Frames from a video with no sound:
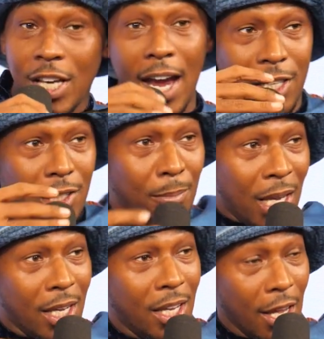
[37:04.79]
jacket to
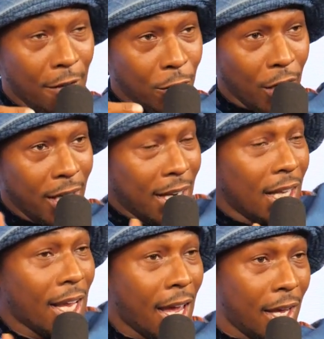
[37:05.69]
me, if you're in
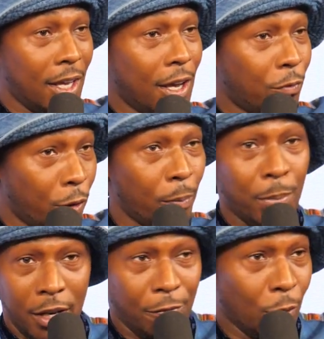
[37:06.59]
LA, if we're
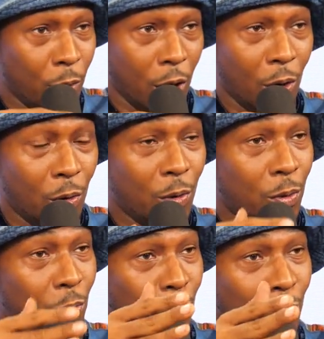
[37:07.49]
being for real,
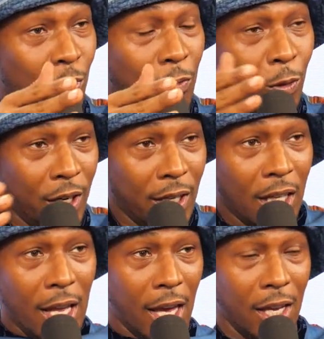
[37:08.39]
if we're in
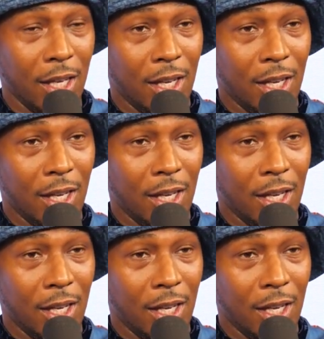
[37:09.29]
LA,